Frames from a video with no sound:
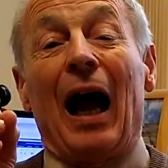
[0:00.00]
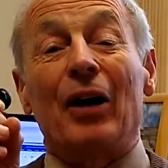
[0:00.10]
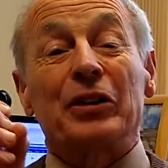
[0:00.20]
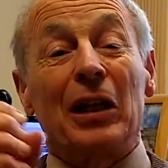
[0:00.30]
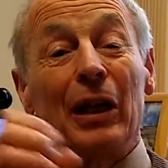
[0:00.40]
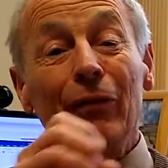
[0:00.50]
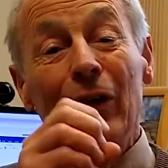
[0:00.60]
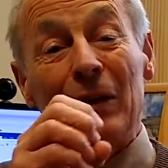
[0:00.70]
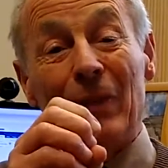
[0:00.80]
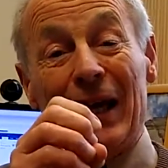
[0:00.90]
Our
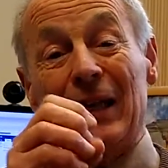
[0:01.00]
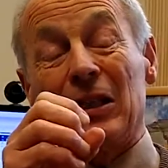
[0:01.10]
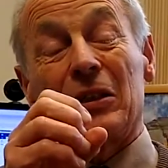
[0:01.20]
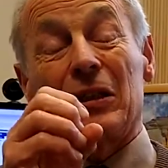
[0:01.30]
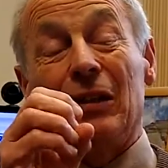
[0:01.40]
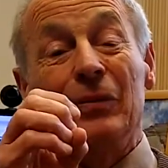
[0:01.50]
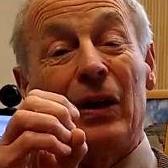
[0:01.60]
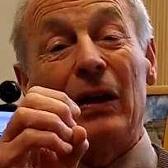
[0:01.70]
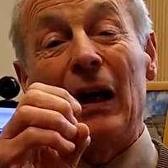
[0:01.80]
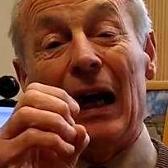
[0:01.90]
delivery
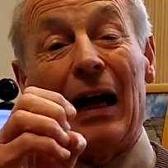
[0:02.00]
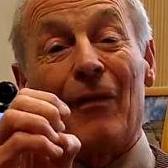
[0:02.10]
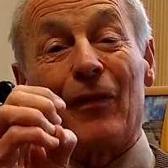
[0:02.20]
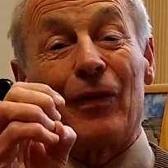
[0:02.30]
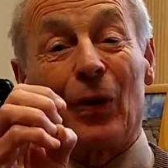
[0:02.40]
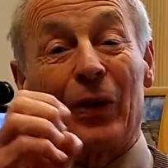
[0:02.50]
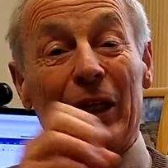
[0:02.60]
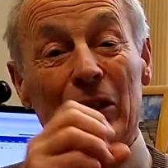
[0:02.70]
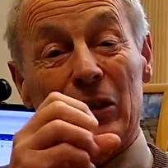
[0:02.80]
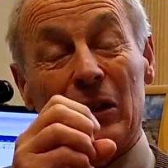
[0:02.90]
mechanism um, for
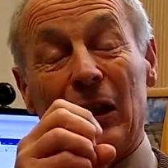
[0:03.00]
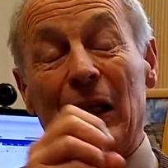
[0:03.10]
this